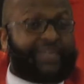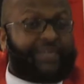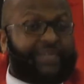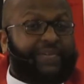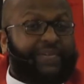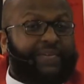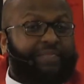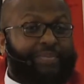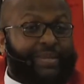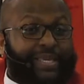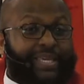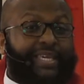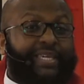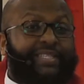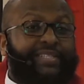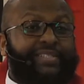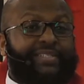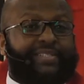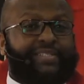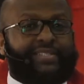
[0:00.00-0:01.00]

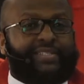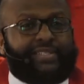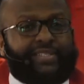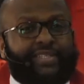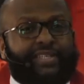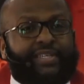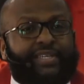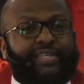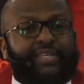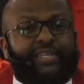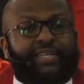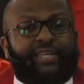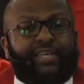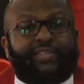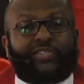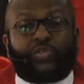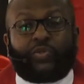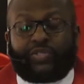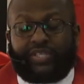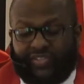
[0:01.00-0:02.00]
begins. And
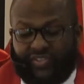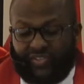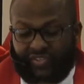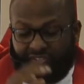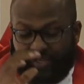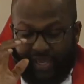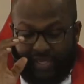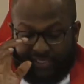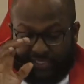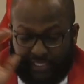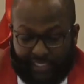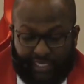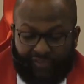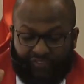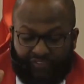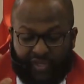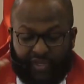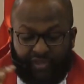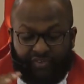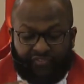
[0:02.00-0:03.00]
so this is
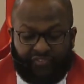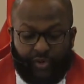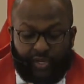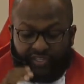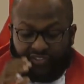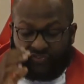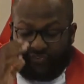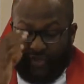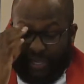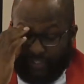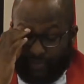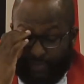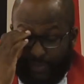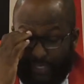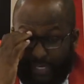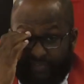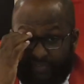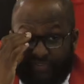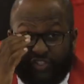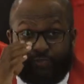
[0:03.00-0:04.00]
significant for us as
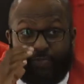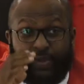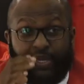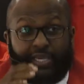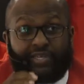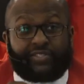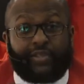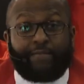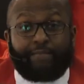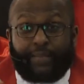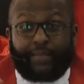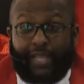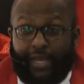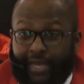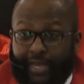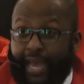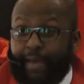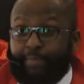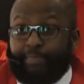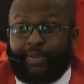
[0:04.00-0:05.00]
believers because I
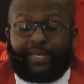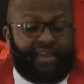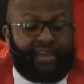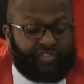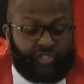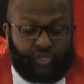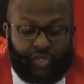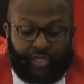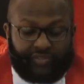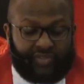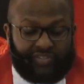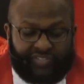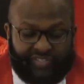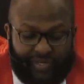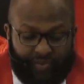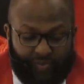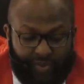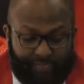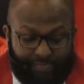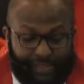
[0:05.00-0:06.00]
have, and I've taught this,
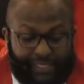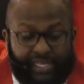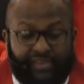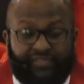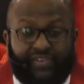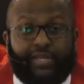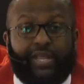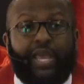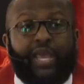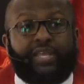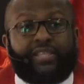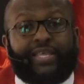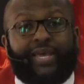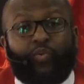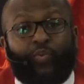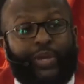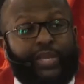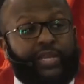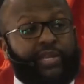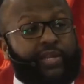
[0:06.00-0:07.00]
and we believe it that
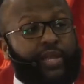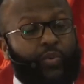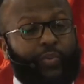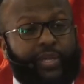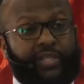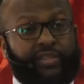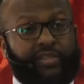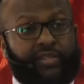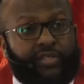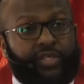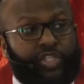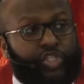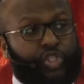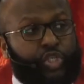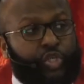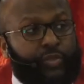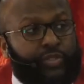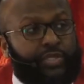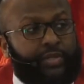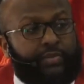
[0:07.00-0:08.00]
when when the
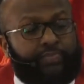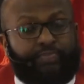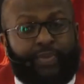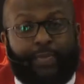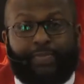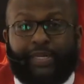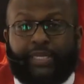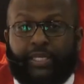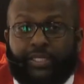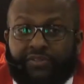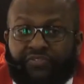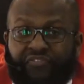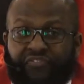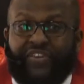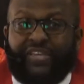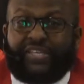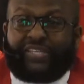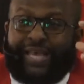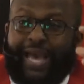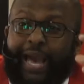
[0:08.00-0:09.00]
the biblical
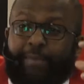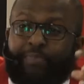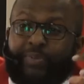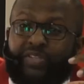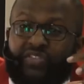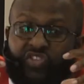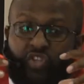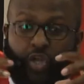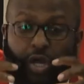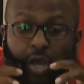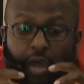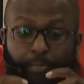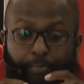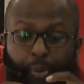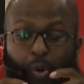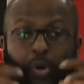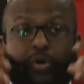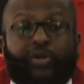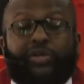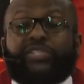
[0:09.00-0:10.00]
feast happens, the
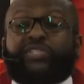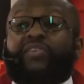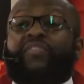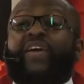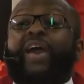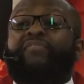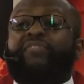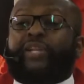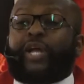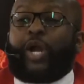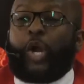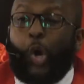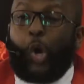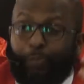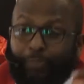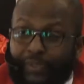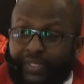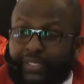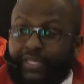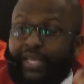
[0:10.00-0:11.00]
portals of heaven are
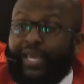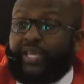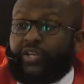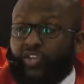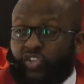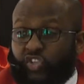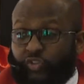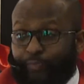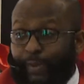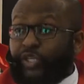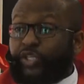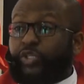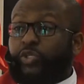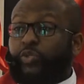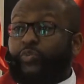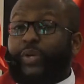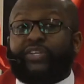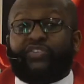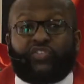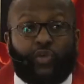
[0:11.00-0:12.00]
open in a special
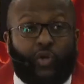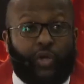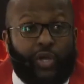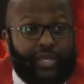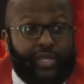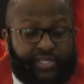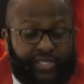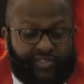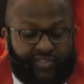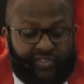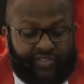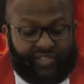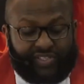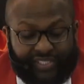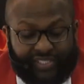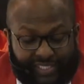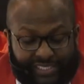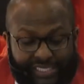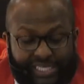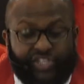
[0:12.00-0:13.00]
way. So this is a
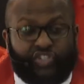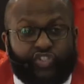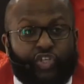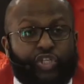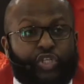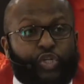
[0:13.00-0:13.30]
season to